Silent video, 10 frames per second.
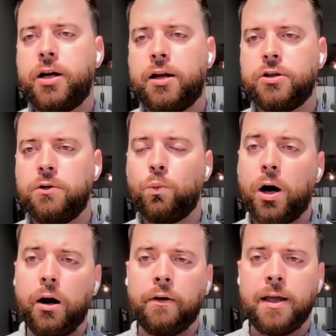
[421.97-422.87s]
engine
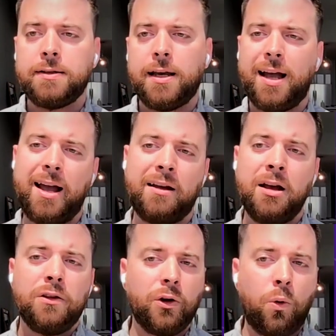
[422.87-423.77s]
where they say, hey,
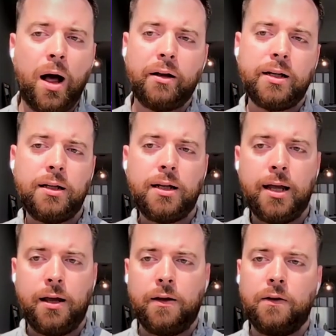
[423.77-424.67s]
the quality
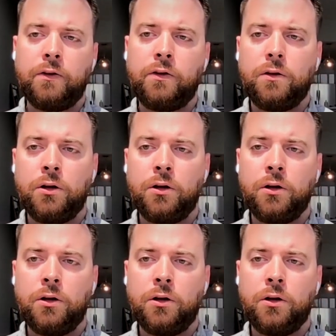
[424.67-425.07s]
is,